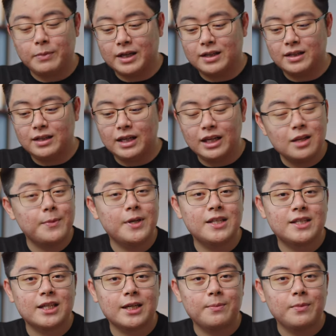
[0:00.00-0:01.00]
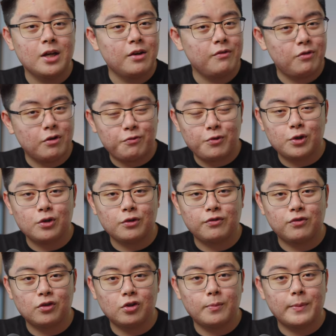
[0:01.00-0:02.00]
But in the meantime, feel free to
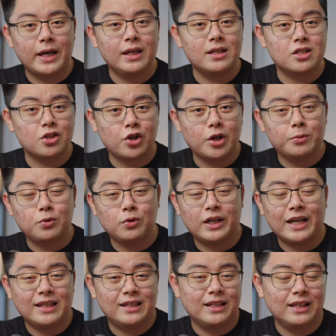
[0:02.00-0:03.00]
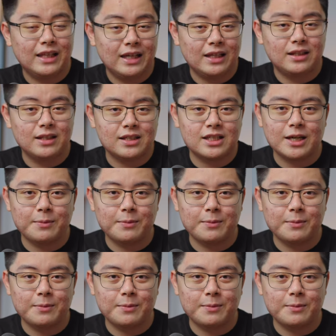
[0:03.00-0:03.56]
follow my Instagram to get the latest